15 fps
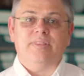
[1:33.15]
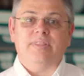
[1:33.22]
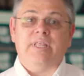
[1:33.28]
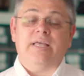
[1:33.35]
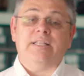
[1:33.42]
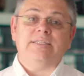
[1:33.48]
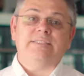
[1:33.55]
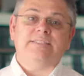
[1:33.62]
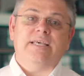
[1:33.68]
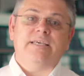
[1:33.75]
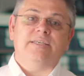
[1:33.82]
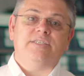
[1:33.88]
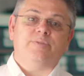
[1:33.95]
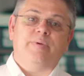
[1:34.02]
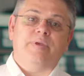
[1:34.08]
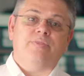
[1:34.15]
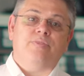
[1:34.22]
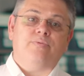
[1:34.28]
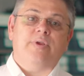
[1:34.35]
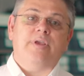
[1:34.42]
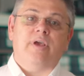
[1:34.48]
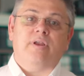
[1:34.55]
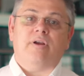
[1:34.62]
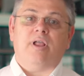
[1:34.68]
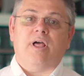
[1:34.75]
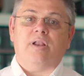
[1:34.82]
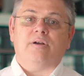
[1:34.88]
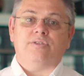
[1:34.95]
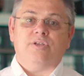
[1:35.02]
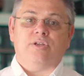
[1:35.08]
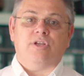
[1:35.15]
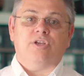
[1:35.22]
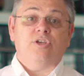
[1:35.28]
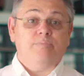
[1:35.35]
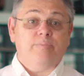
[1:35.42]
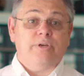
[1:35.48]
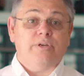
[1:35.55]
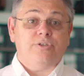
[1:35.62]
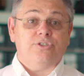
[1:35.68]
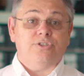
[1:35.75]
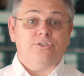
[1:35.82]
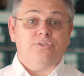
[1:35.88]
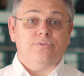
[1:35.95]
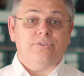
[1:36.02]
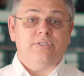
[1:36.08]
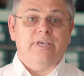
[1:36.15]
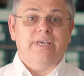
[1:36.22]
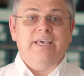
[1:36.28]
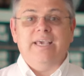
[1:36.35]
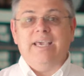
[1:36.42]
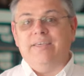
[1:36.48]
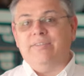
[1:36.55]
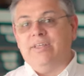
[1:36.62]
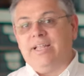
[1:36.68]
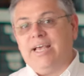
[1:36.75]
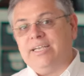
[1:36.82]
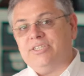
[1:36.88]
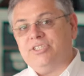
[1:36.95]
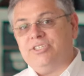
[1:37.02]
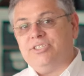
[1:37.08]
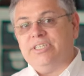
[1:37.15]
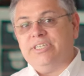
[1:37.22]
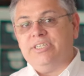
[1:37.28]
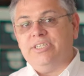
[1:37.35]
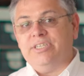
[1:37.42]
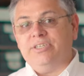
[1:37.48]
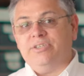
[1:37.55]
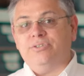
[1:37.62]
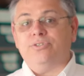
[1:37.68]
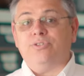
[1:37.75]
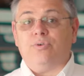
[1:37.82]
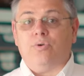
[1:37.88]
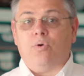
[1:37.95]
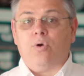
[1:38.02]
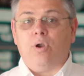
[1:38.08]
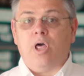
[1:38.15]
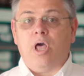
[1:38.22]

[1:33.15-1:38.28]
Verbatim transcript: Now let's say you spend $300 on a good pair of shoes and they last you 10 years or